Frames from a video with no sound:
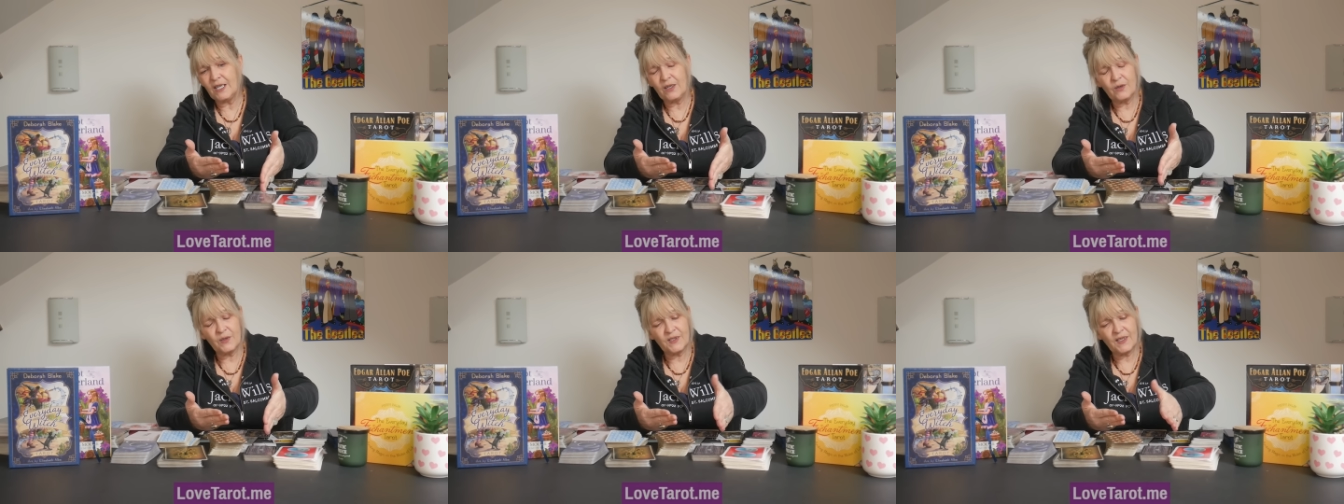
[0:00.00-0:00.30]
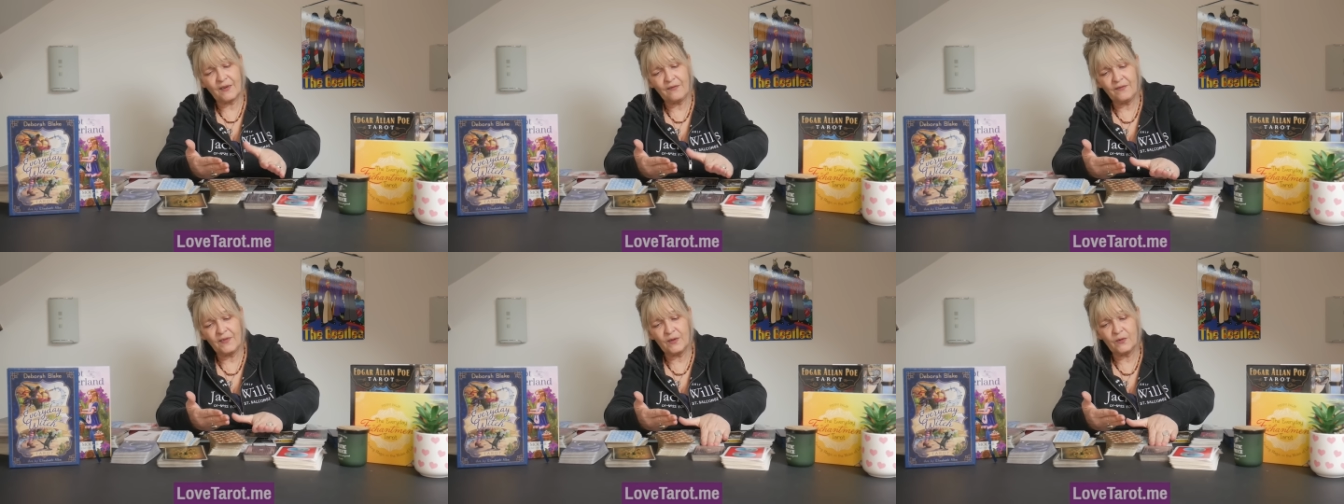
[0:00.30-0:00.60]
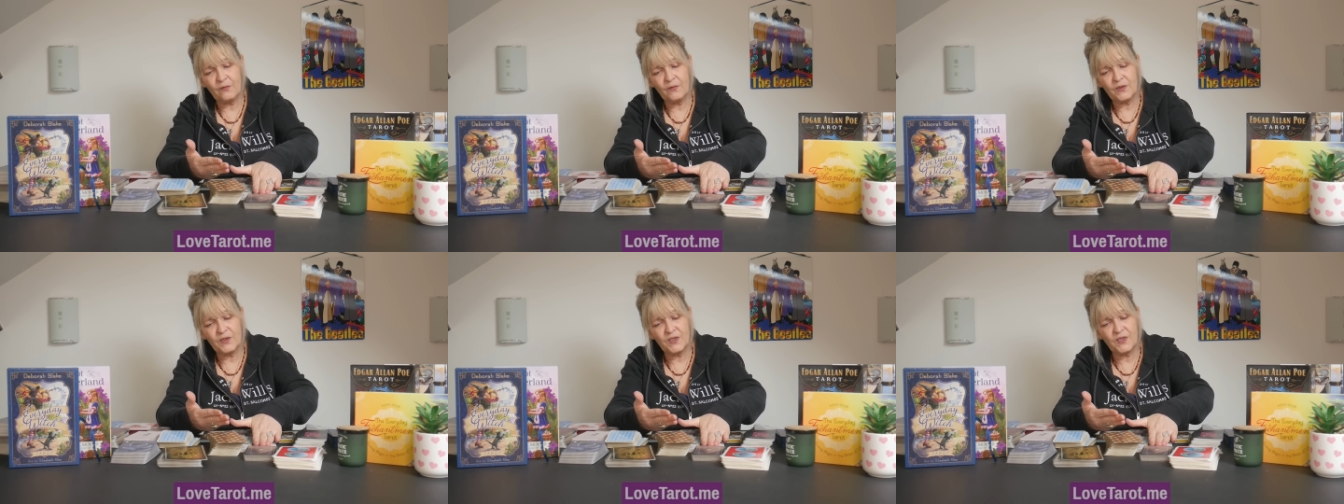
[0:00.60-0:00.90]
because I feel
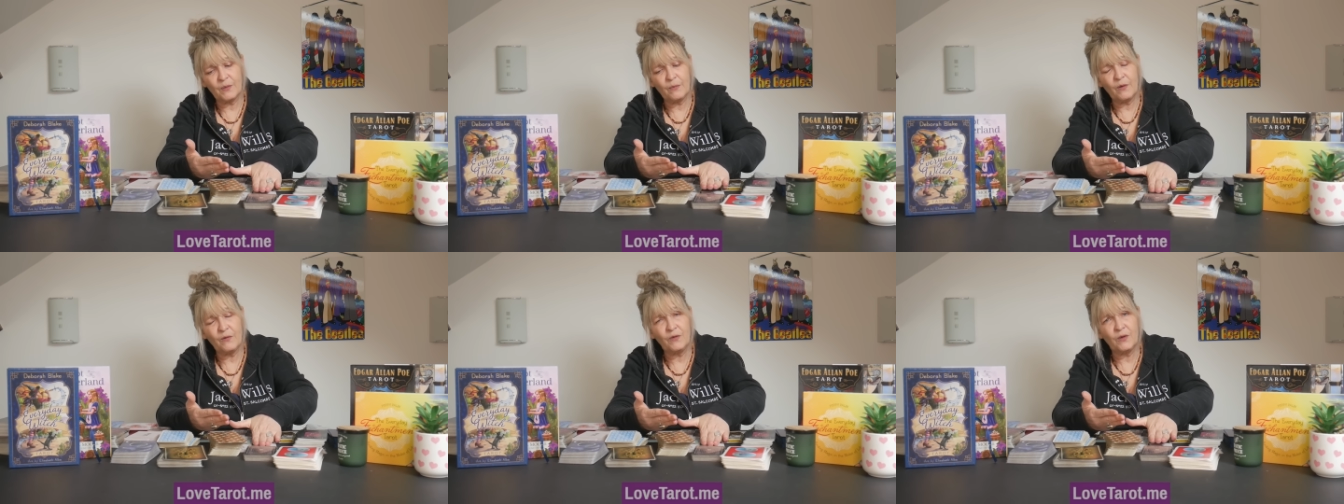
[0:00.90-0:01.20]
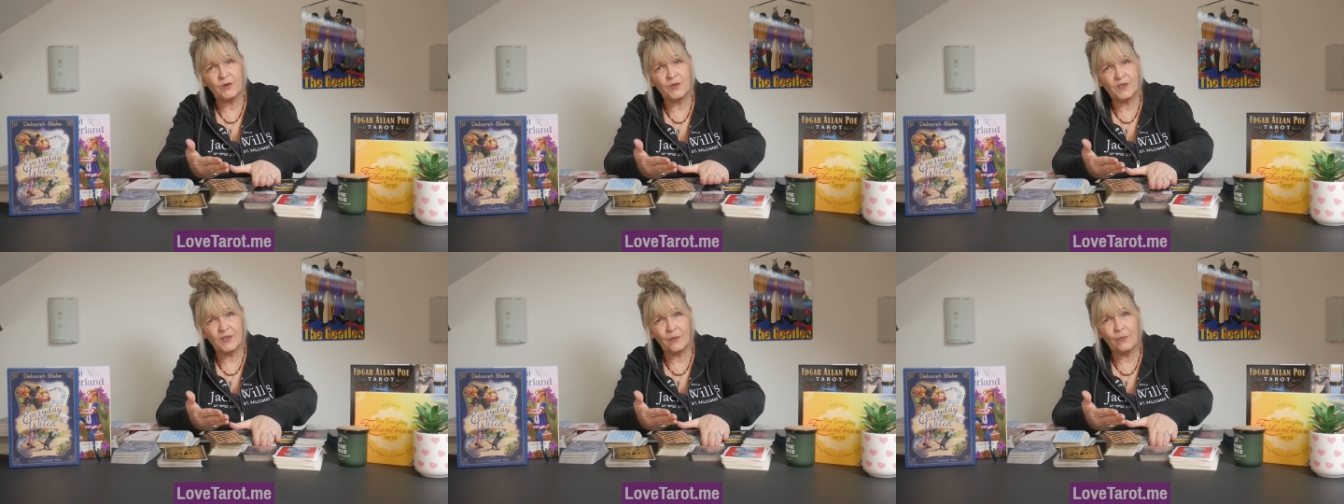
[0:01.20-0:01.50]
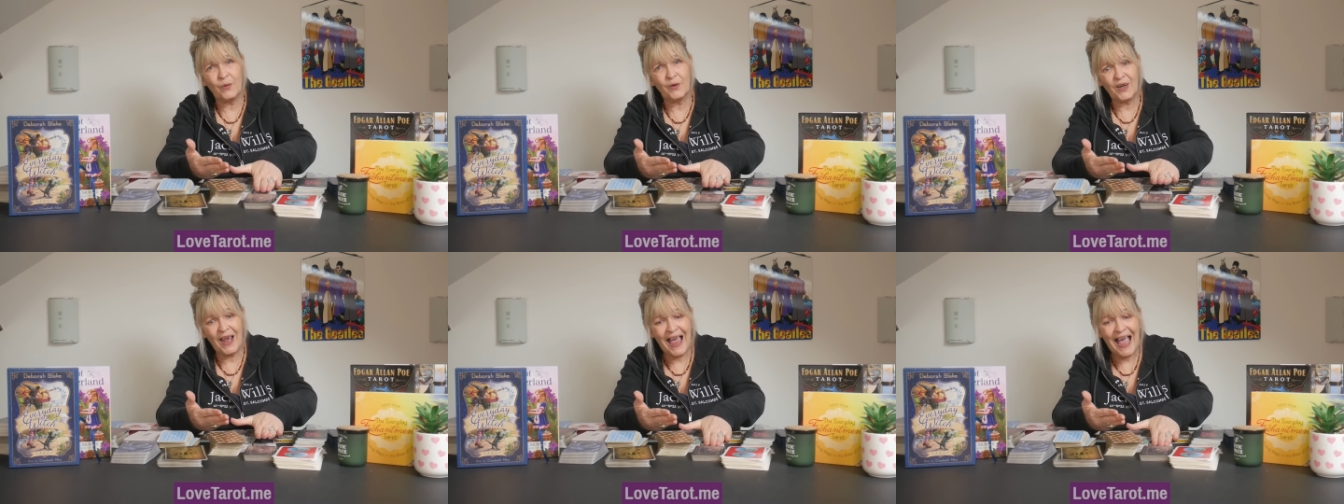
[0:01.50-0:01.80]
for some of you,
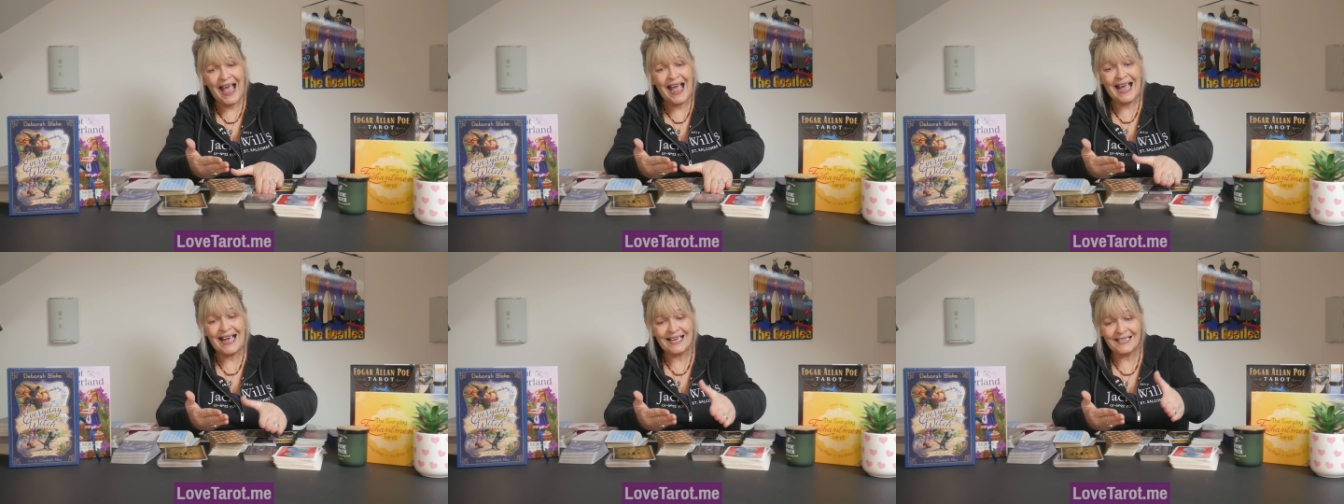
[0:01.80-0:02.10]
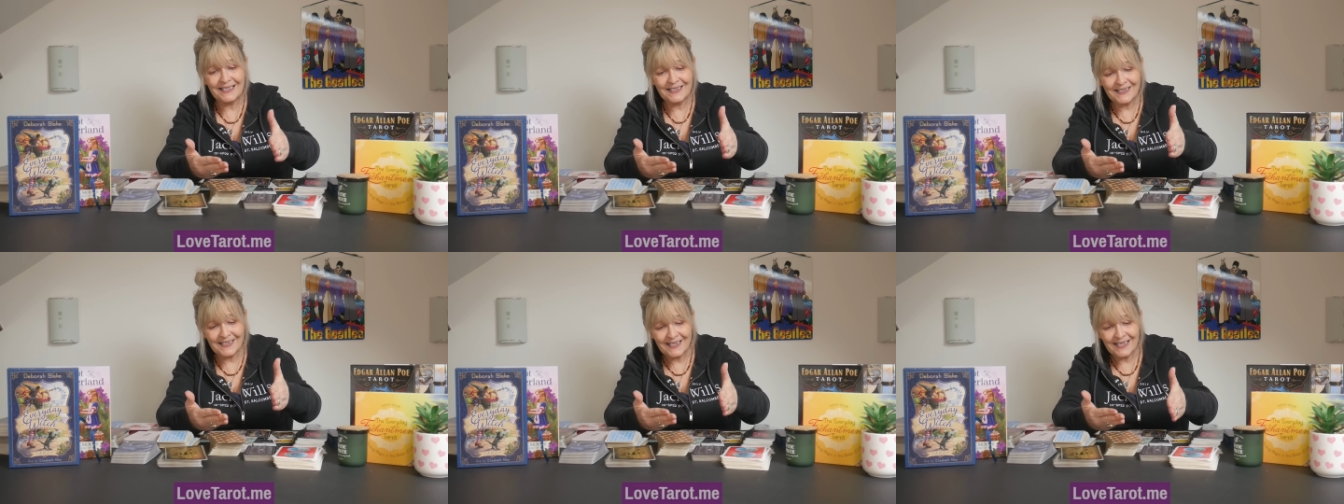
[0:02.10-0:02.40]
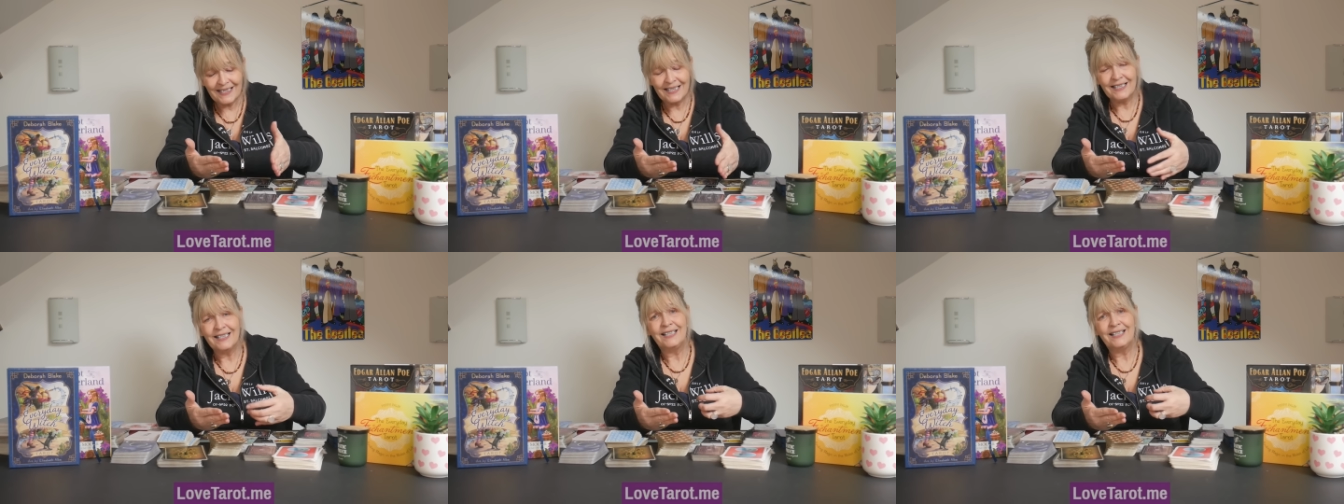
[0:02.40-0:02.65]
someone has,